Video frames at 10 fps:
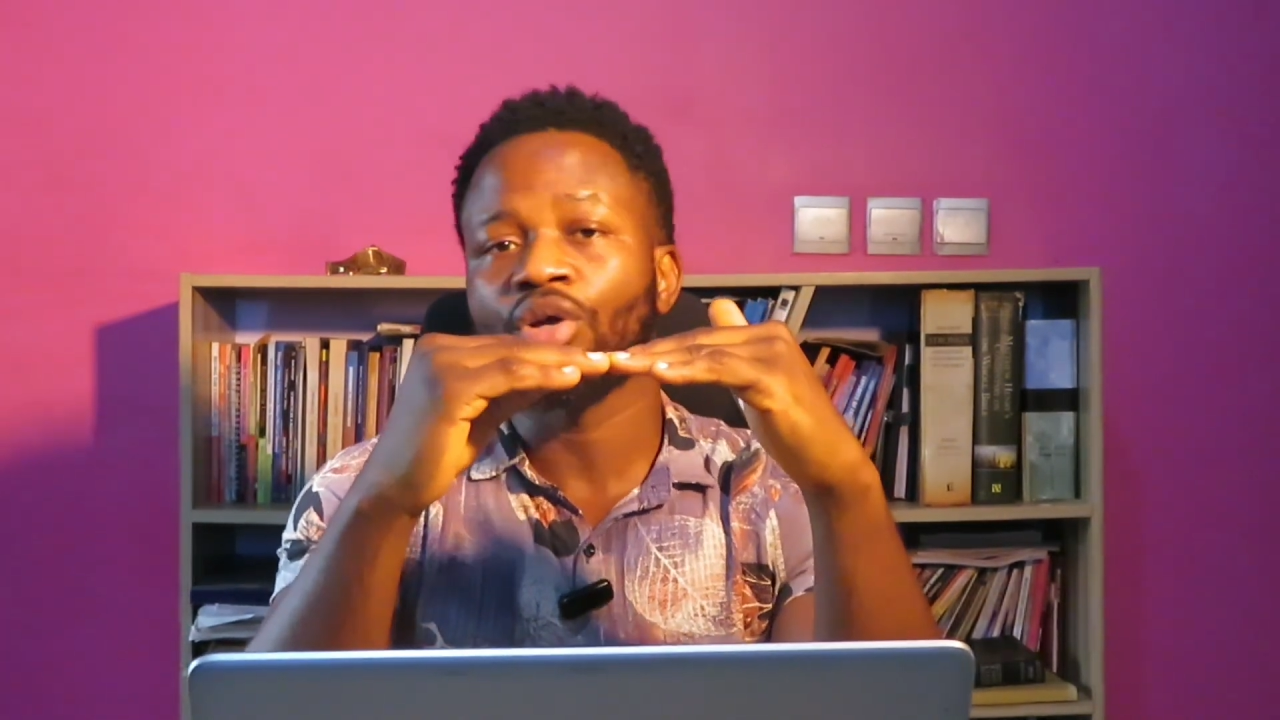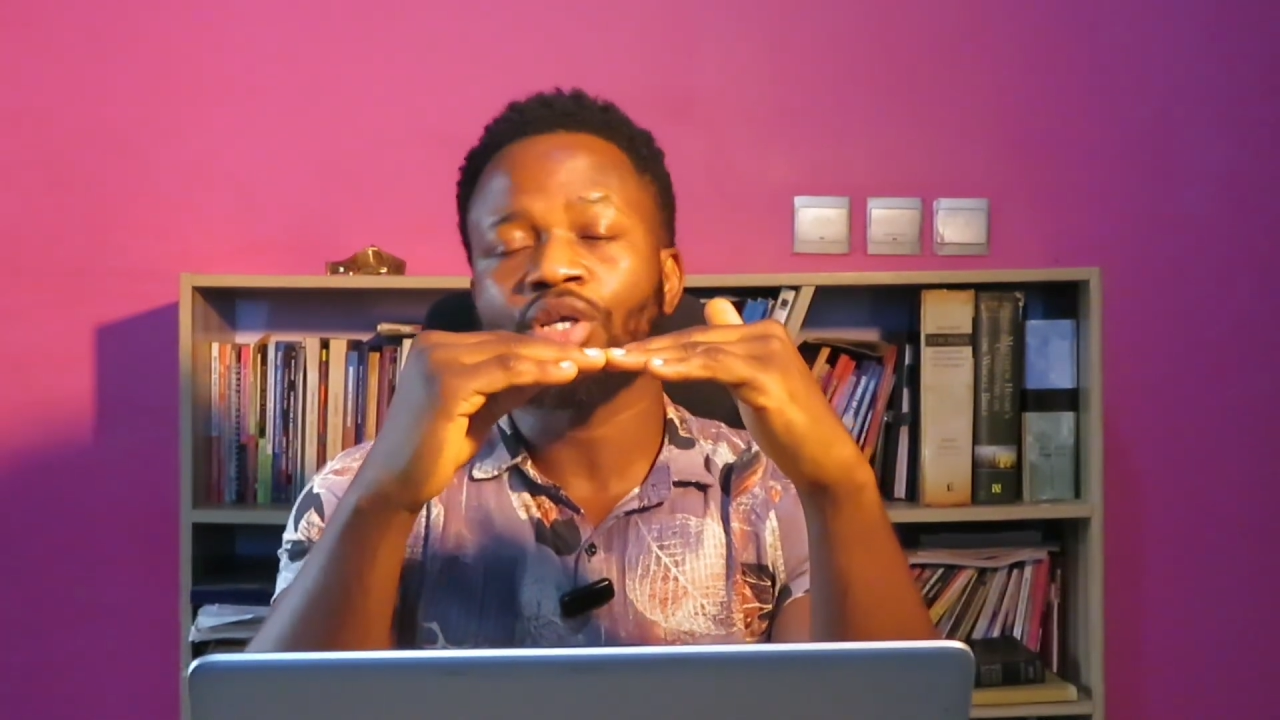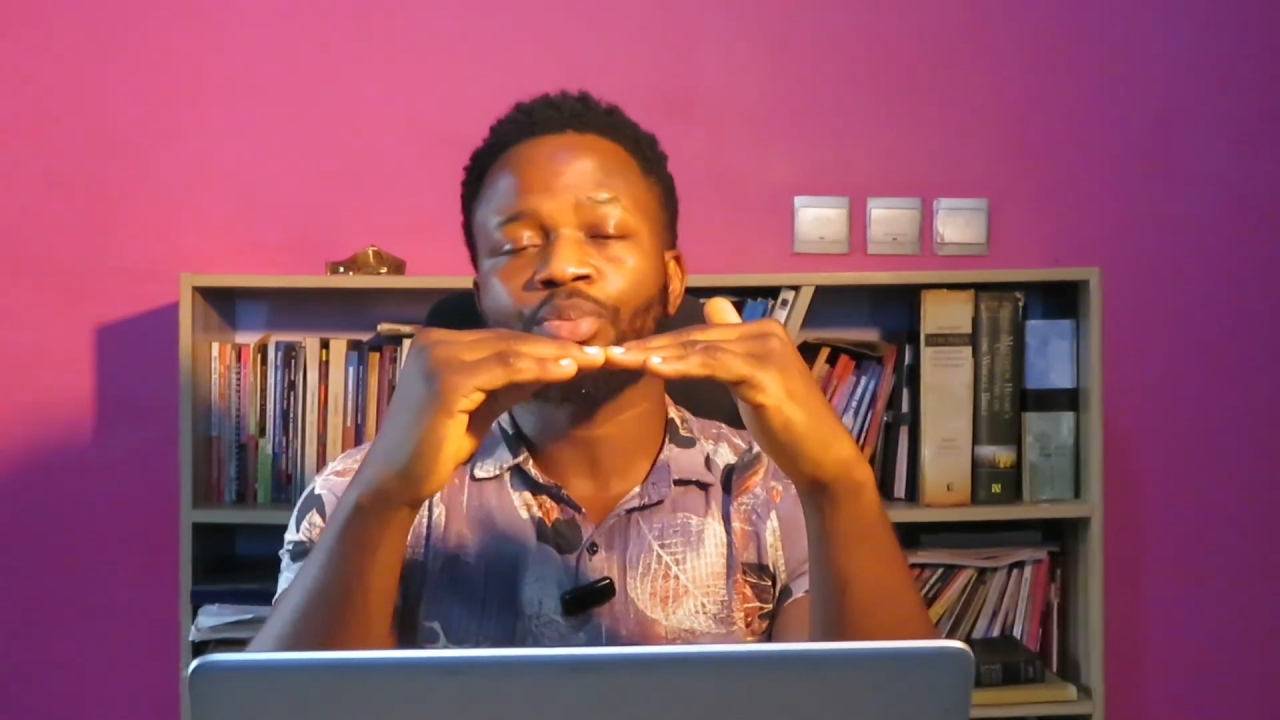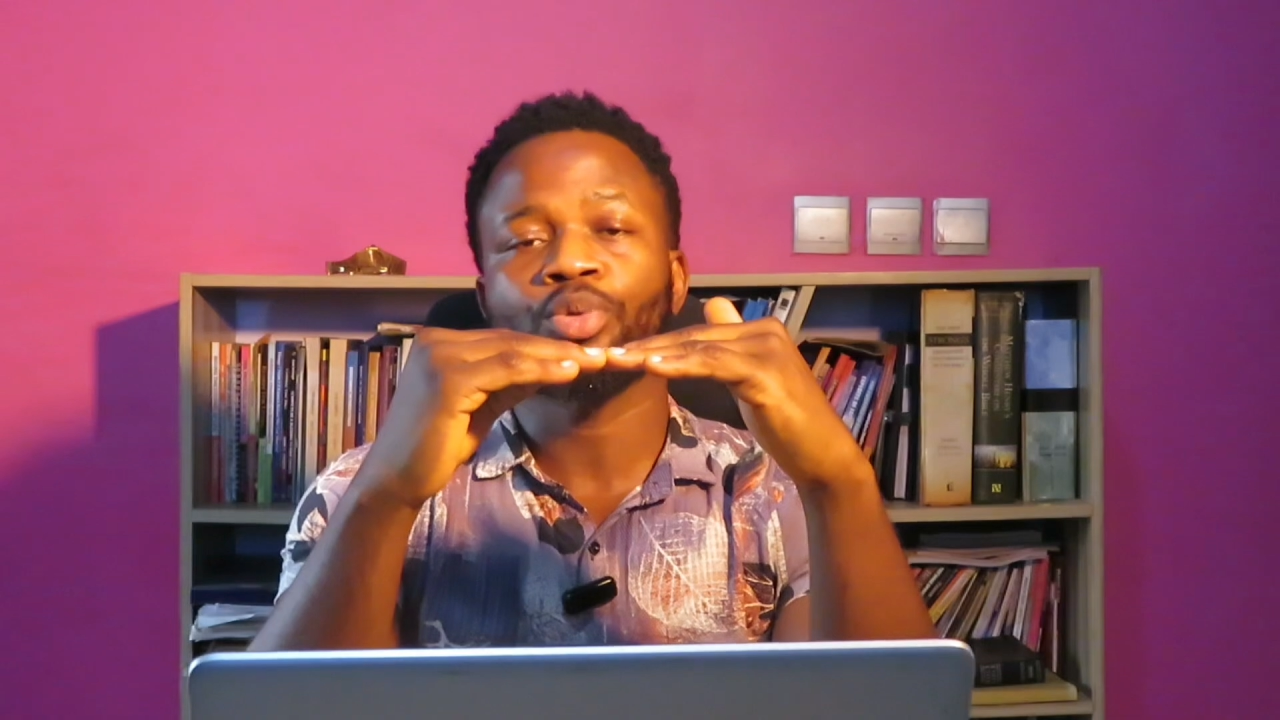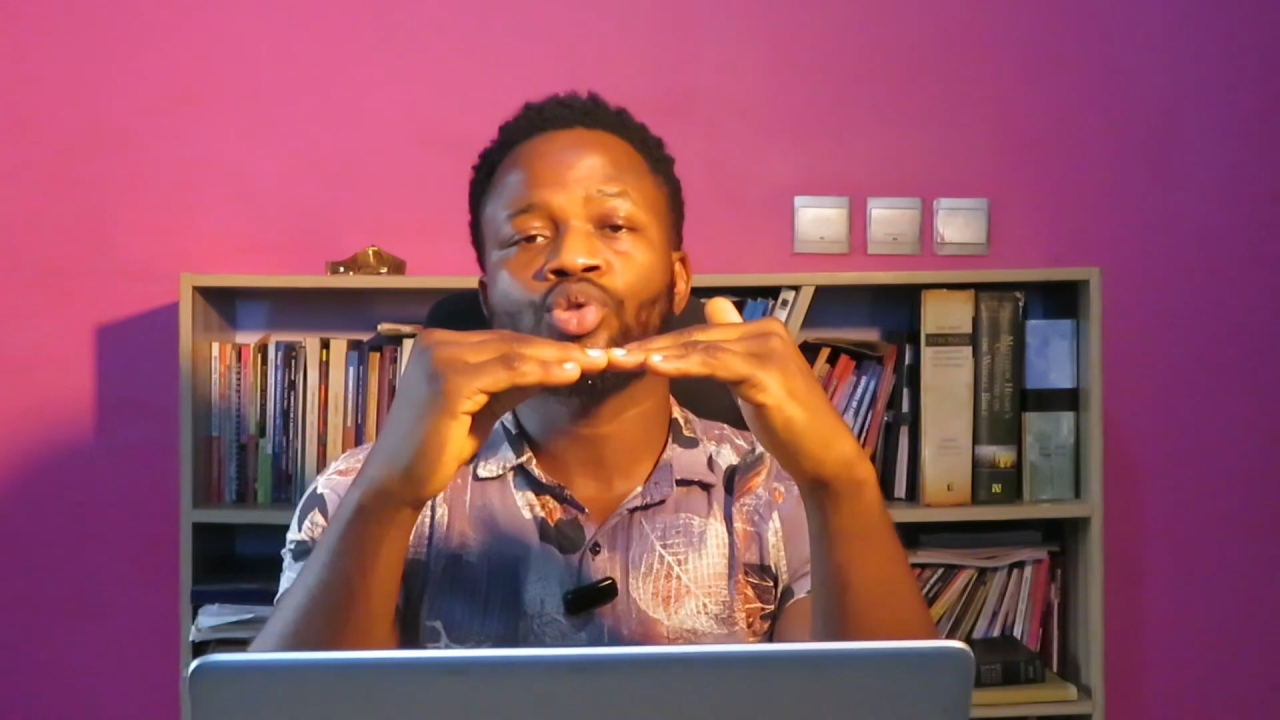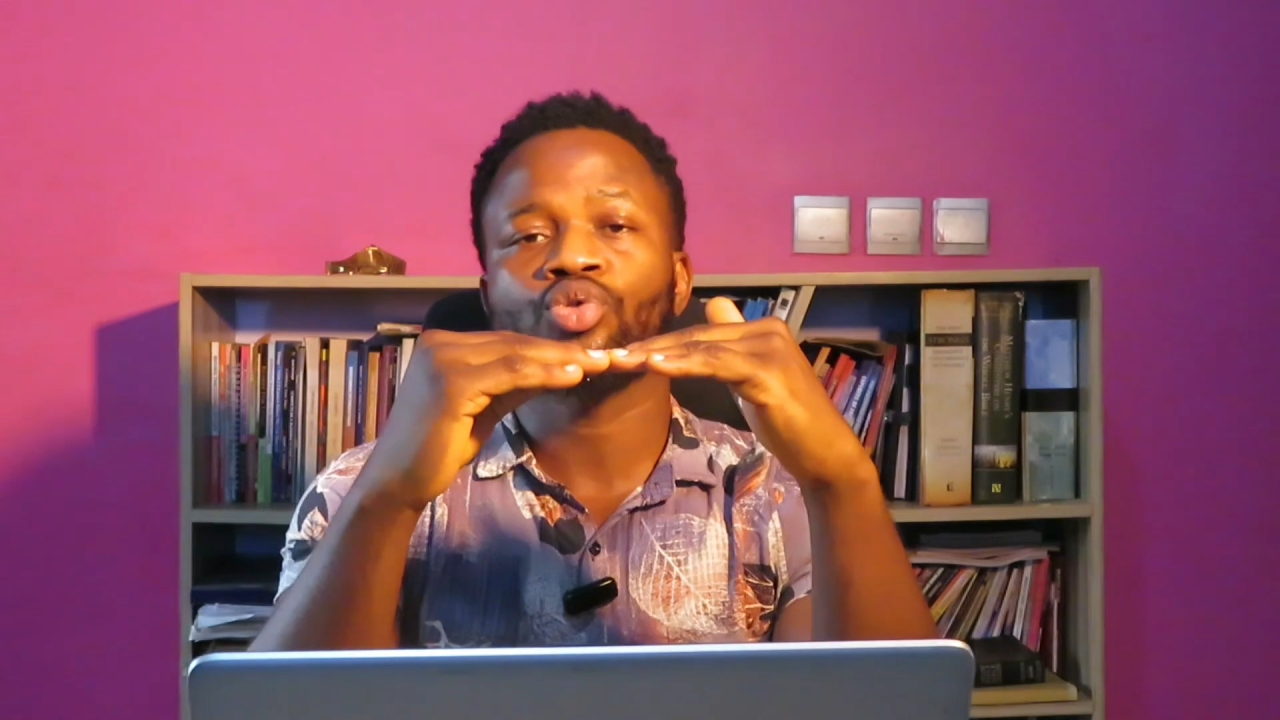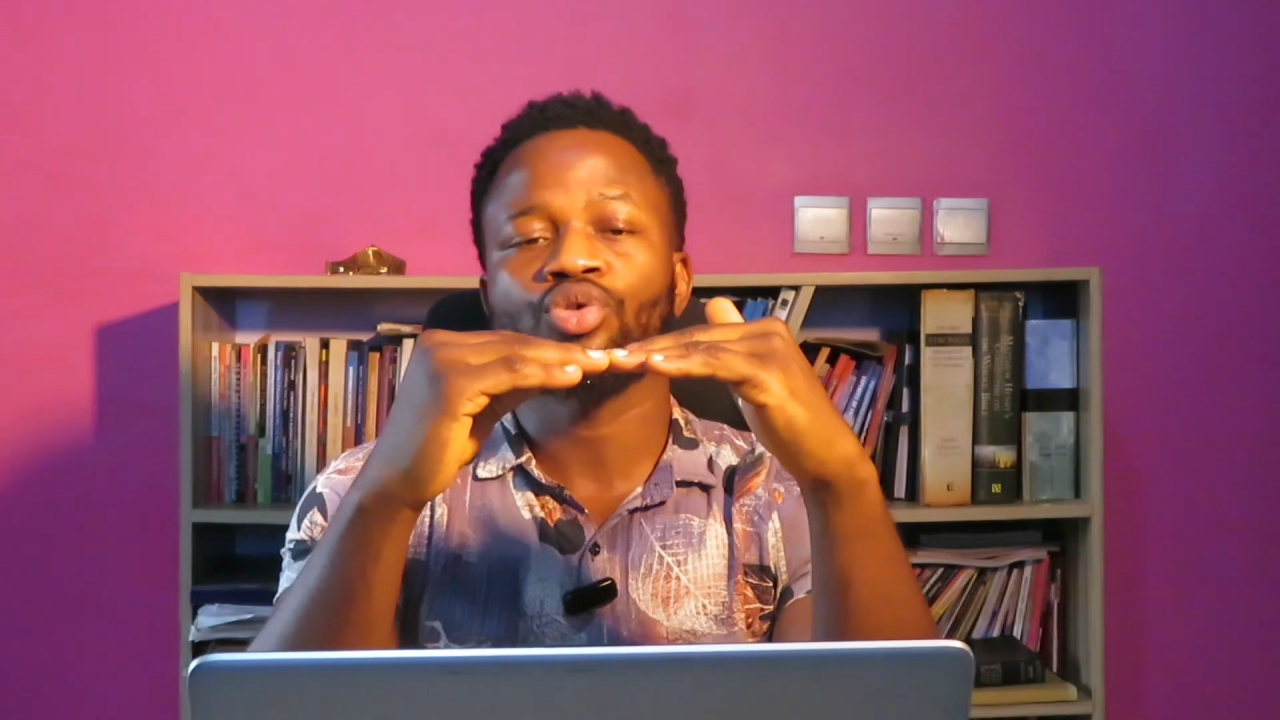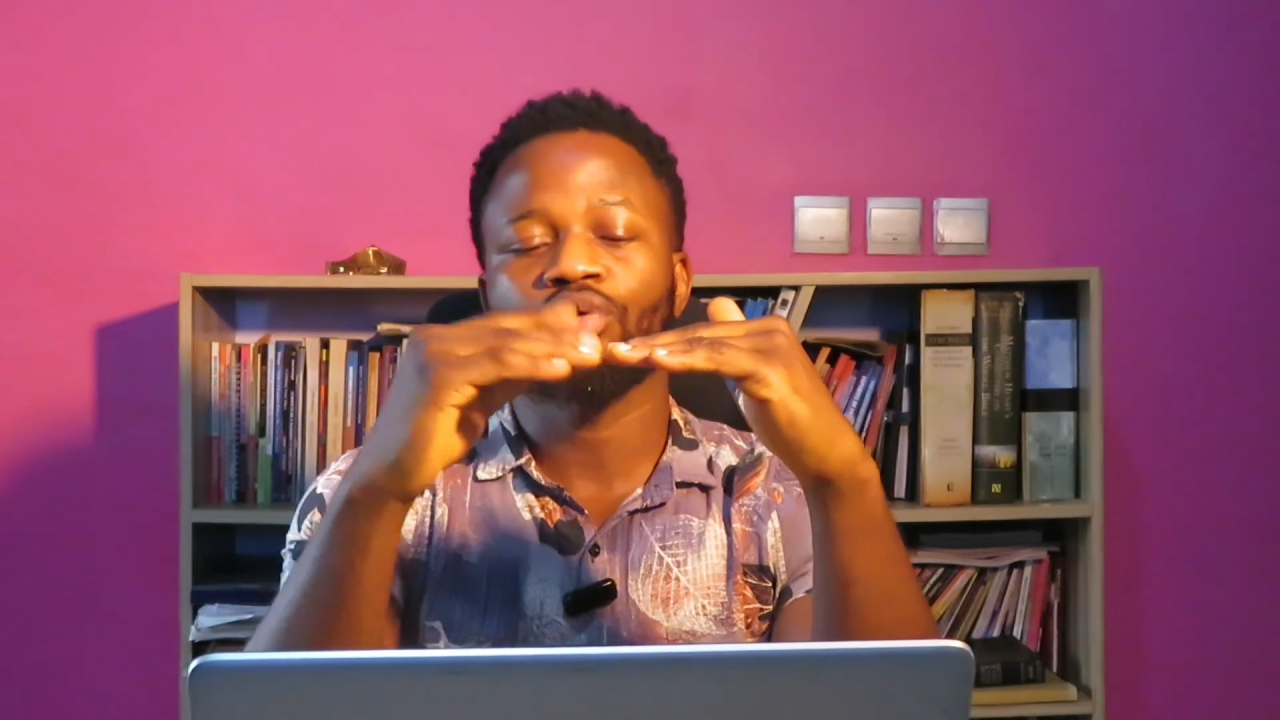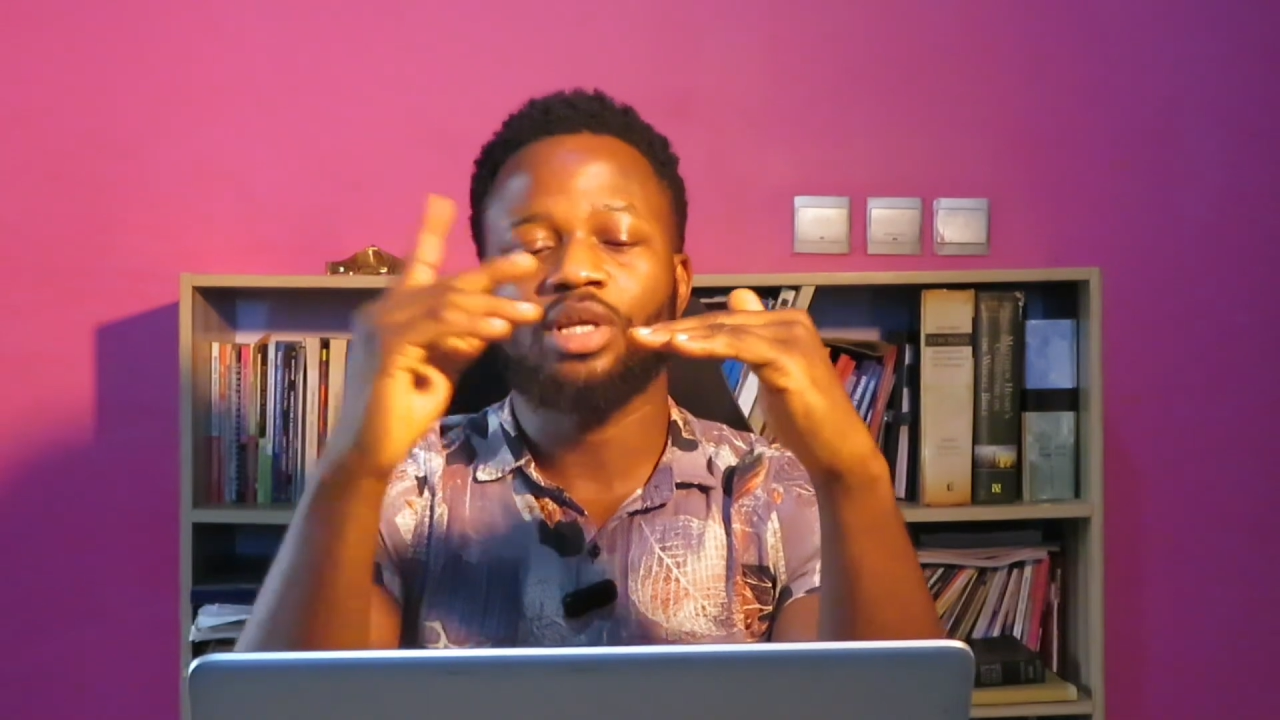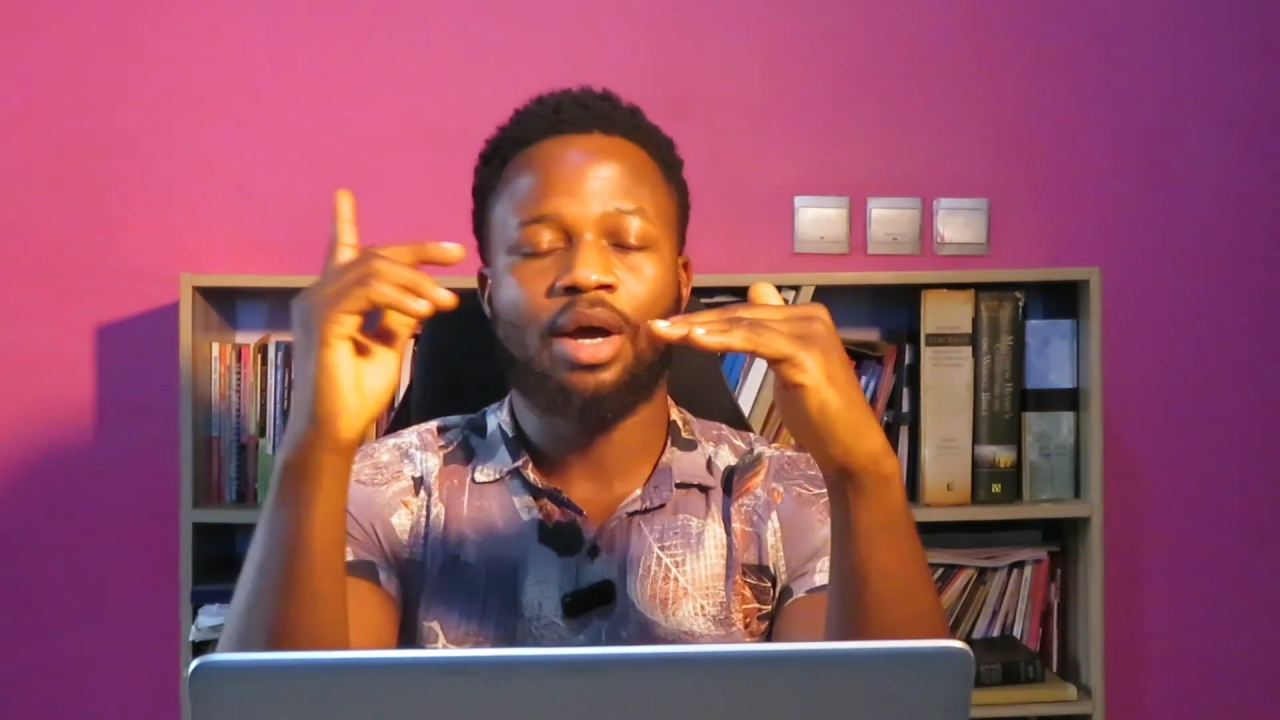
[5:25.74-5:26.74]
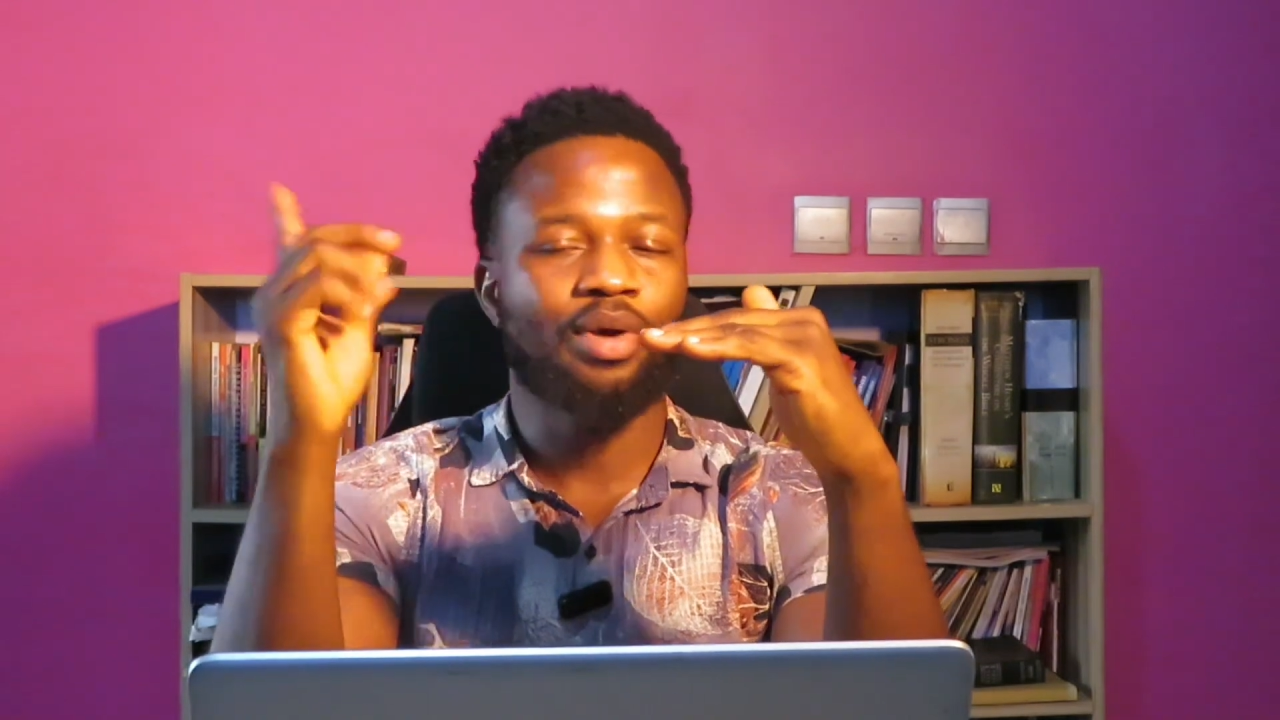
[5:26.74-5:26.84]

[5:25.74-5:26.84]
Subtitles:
You are supposed to use,